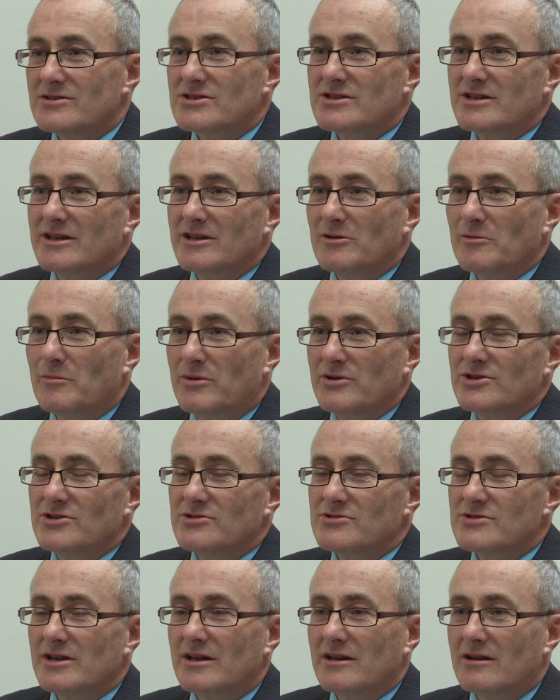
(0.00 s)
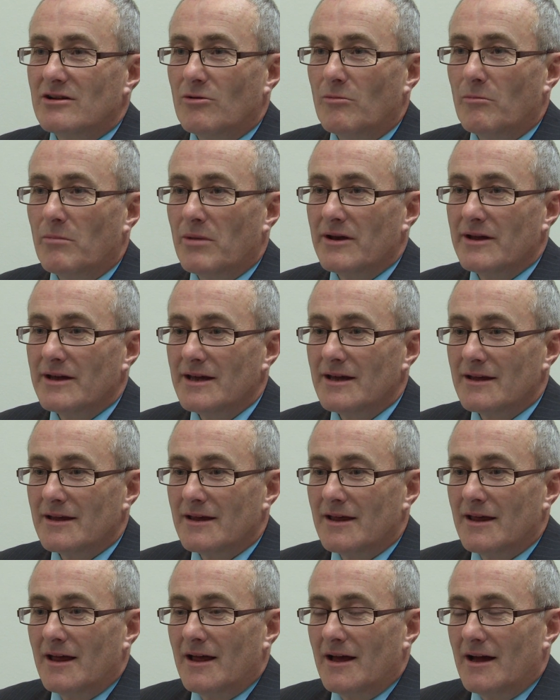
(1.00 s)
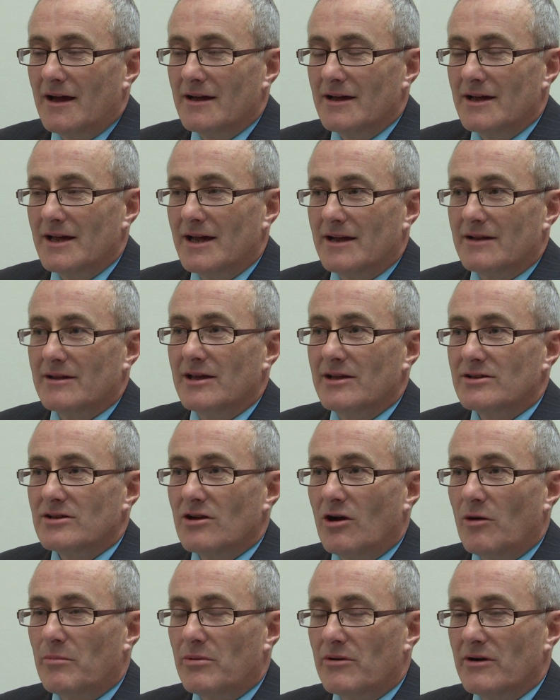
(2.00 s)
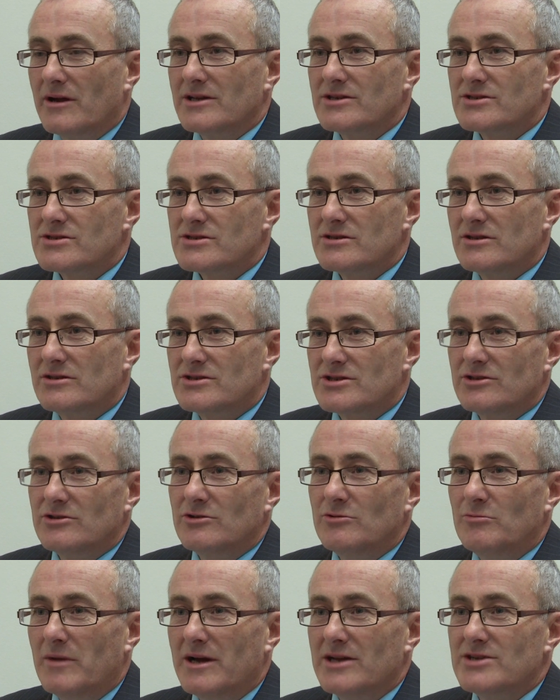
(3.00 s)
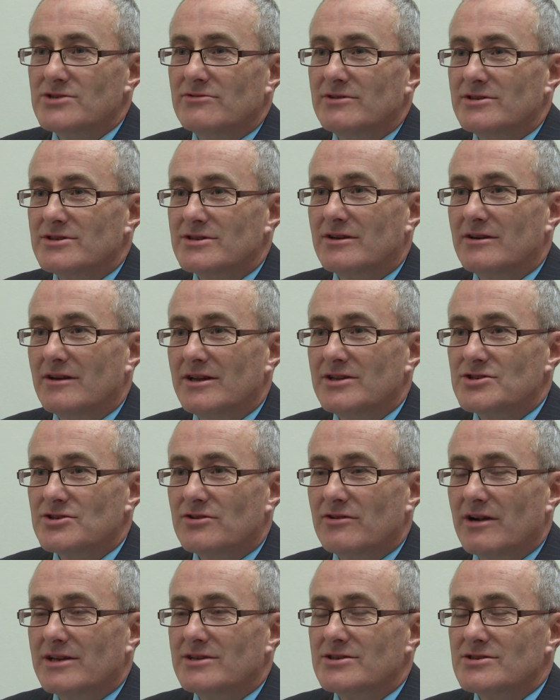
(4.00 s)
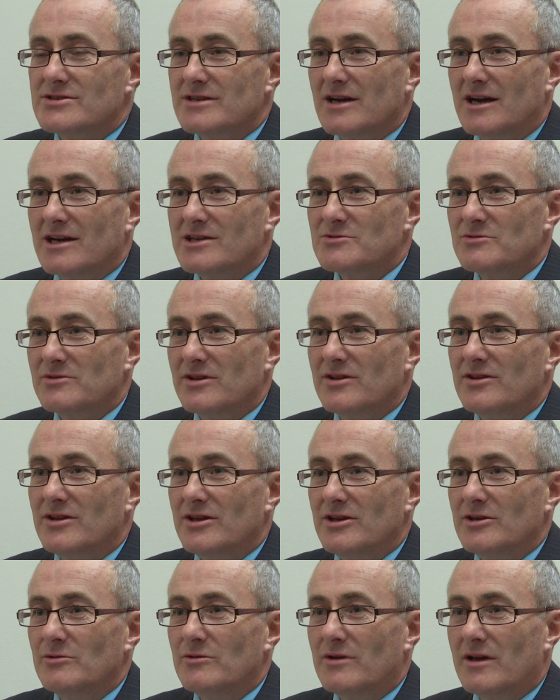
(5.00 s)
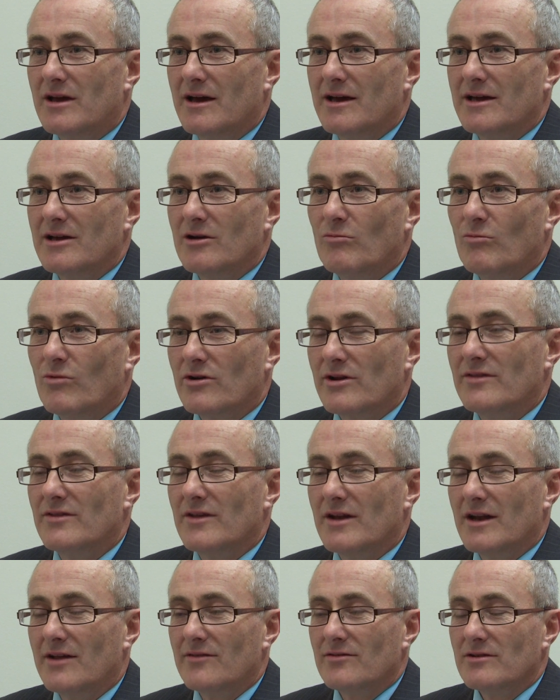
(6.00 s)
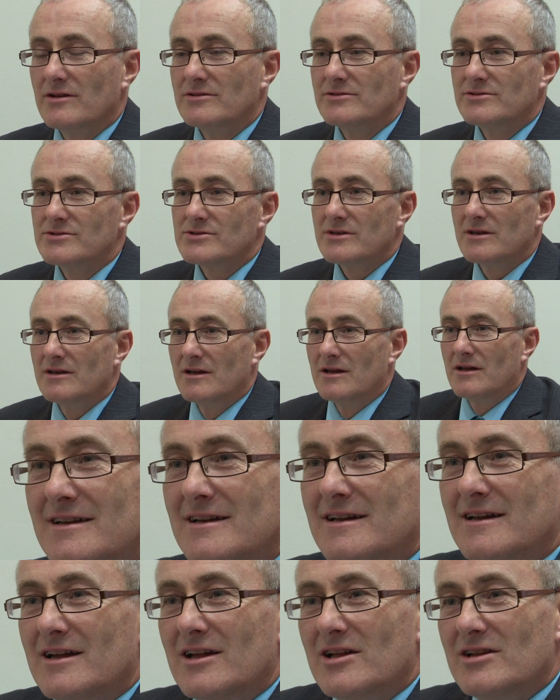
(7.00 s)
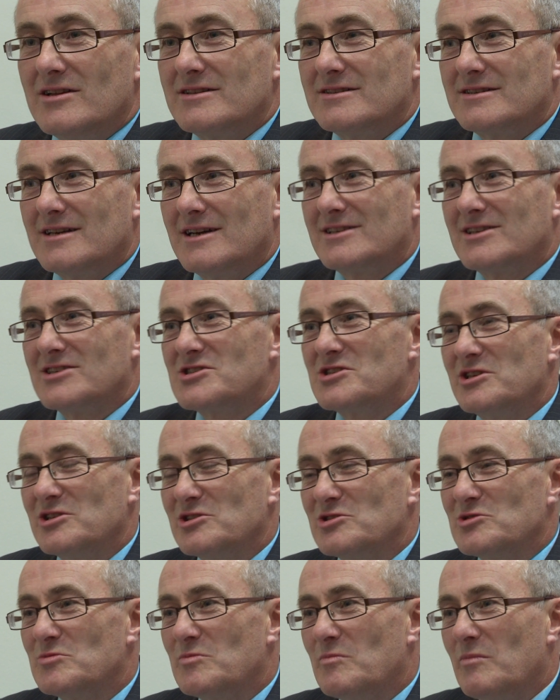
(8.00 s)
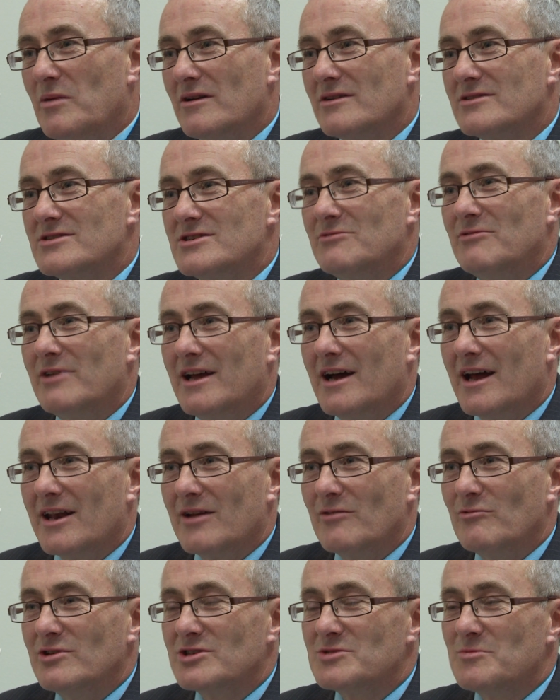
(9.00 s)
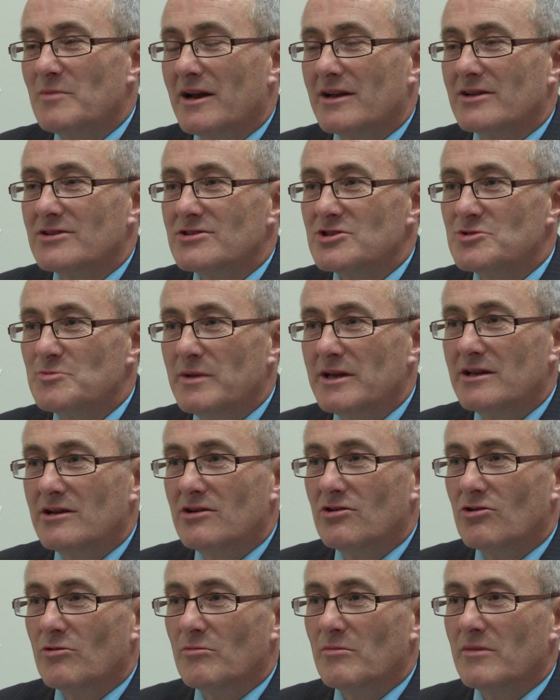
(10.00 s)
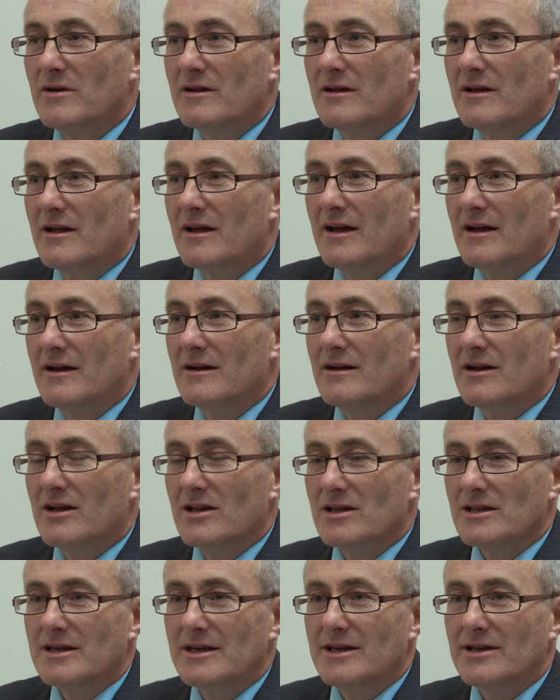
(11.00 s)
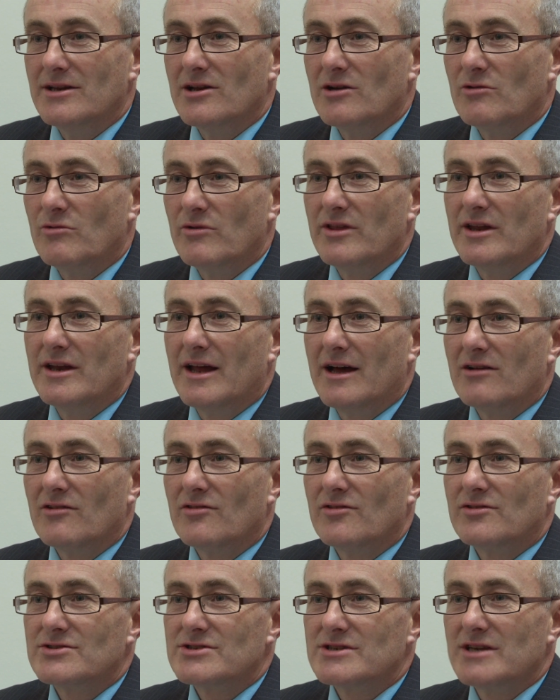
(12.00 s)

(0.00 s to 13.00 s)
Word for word: steel producing company. It operates two major integrated sites within the UK and one in the Netherlands. Tata Steel's policy regarding risk management has become a leader within health and